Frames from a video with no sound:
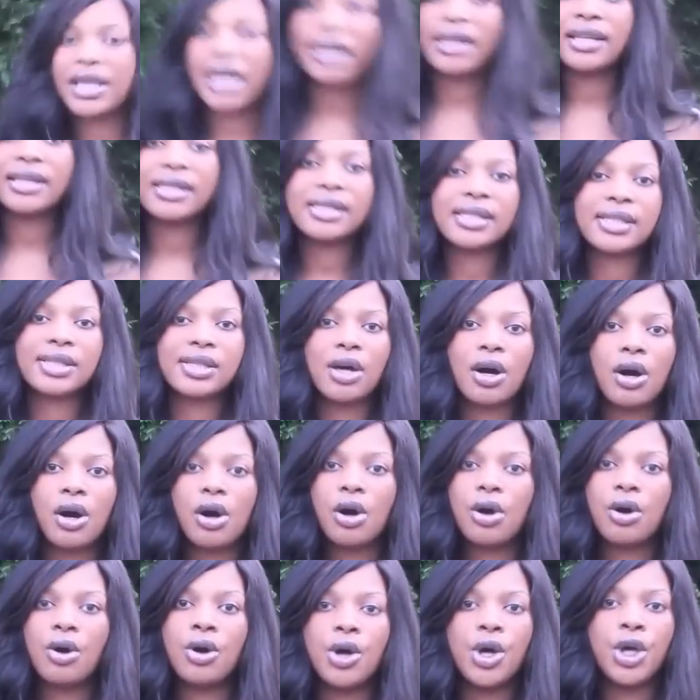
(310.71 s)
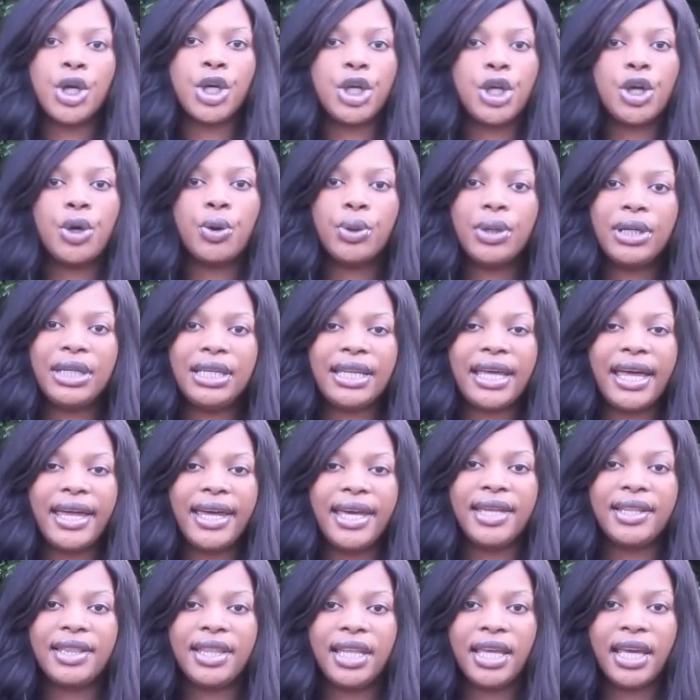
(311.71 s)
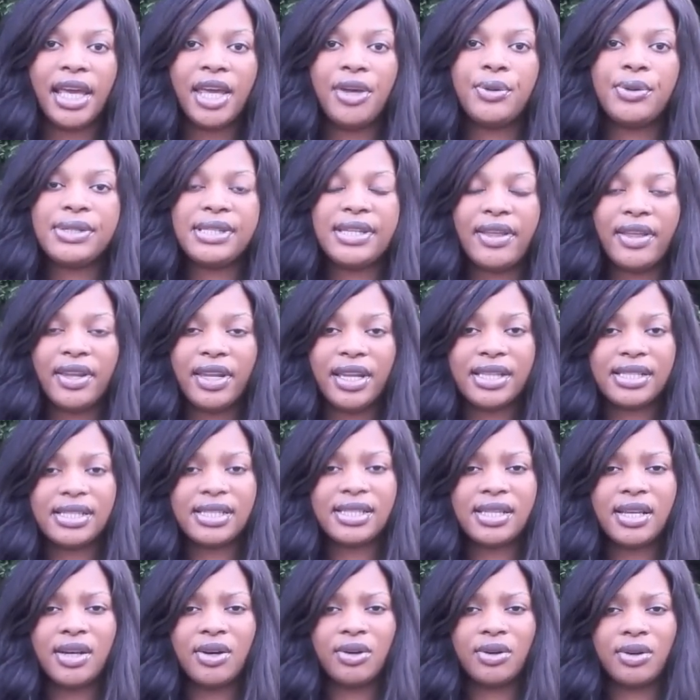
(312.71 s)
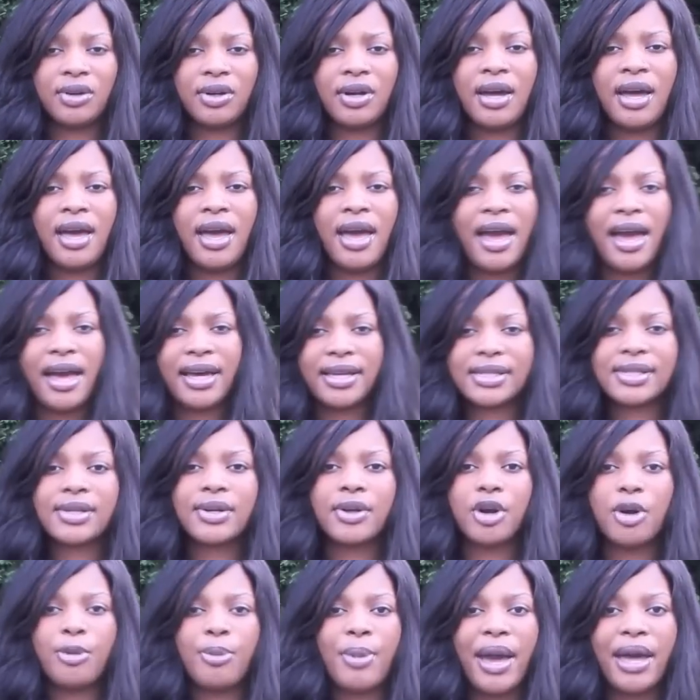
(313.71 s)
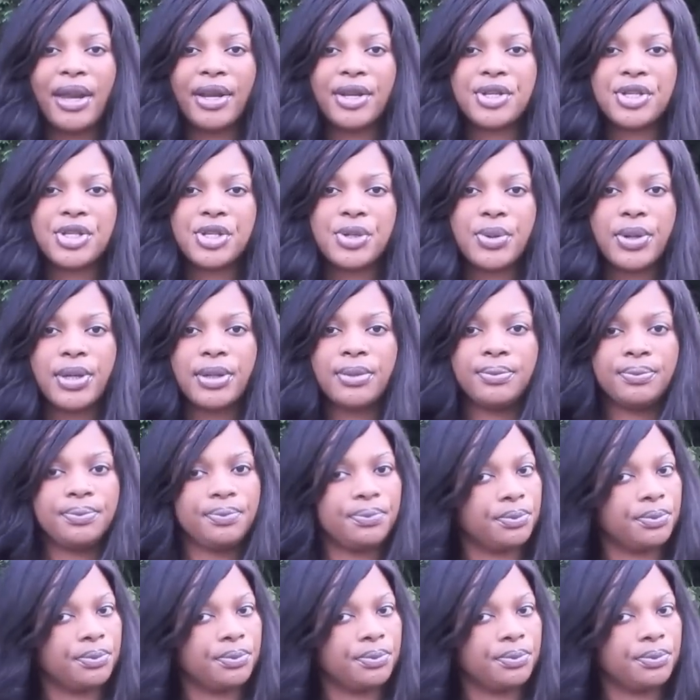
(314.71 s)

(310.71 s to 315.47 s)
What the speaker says: got it installed, no heat, anything, and you see that it still has curl pattern to it.